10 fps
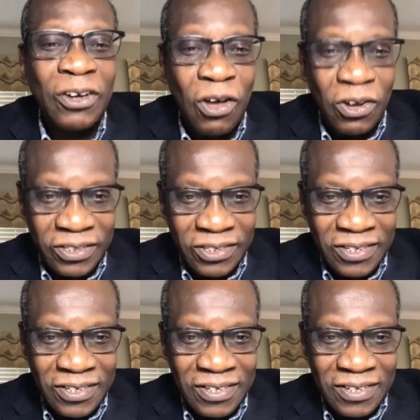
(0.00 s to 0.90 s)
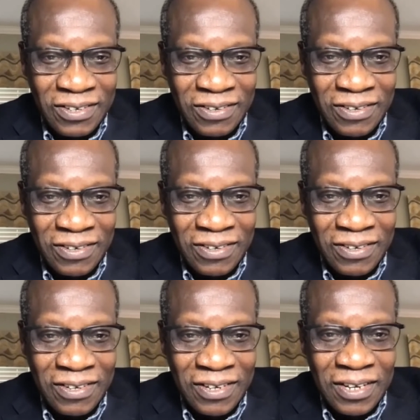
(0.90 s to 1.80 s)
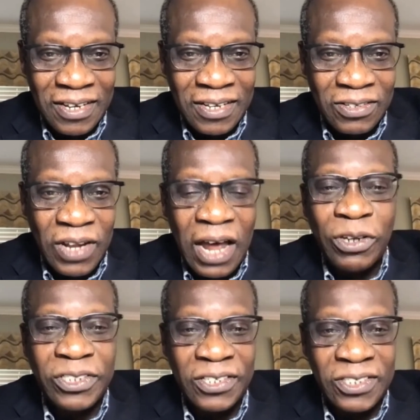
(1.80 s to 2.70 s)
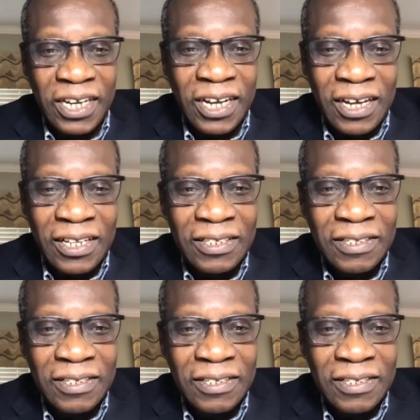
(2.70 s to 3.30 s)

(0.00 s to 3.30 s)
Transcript: clots. So that was a signal.